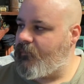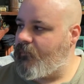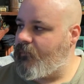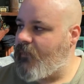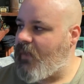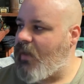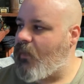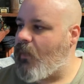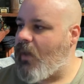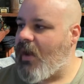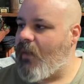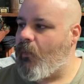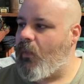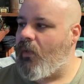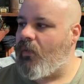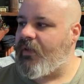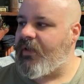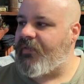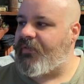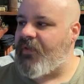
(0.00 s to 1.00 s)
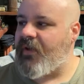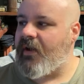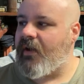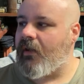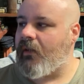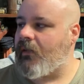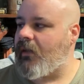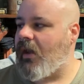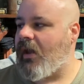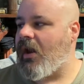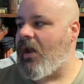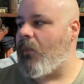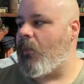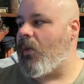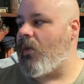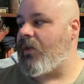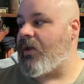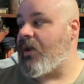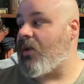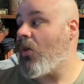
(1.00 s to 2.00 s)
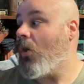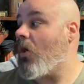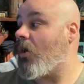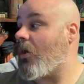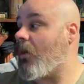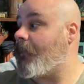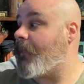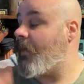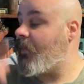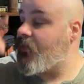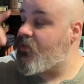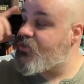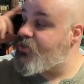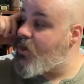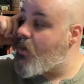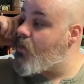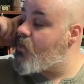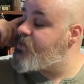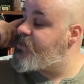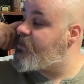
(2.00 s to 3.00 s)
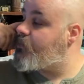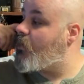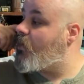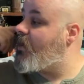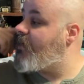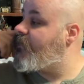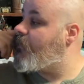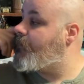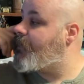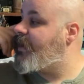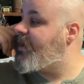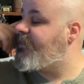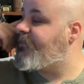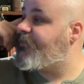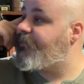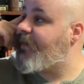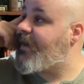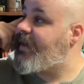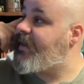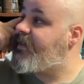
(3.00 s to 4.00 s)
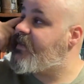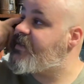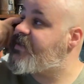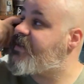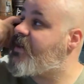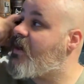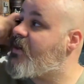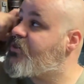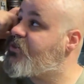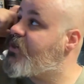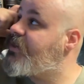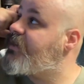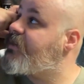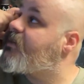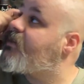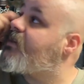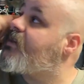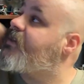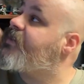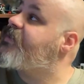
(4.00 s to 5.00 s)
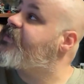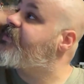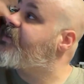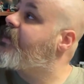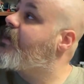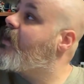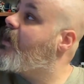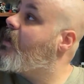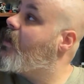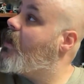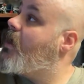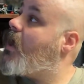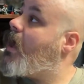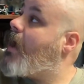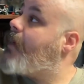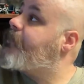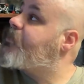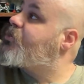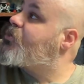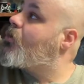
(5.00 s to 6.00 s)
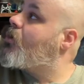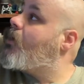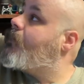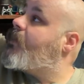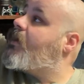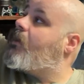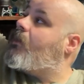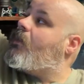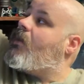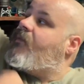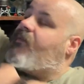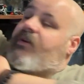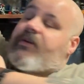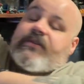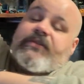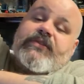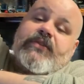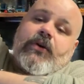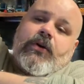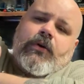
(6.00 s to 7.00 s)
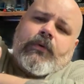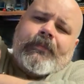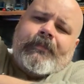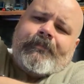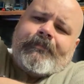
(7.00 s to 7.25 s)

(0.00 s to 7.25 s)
I will get there, and I will get caught up on the shows, and we'll have a big freaking discussion, because I'm sure I'm going to love it, so...